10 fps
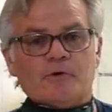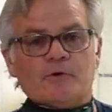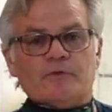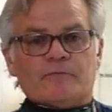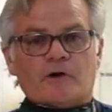for
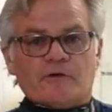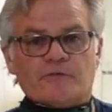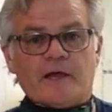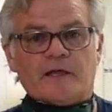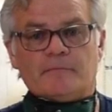our
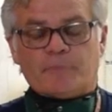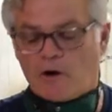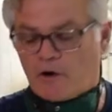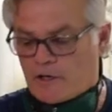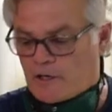second part
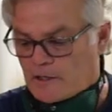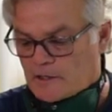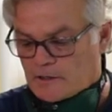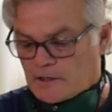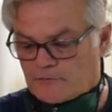
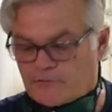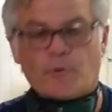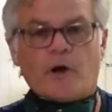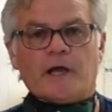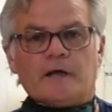of
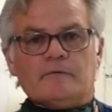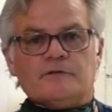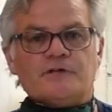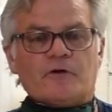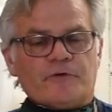spraying the General
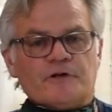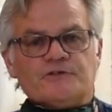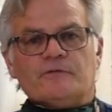Finishes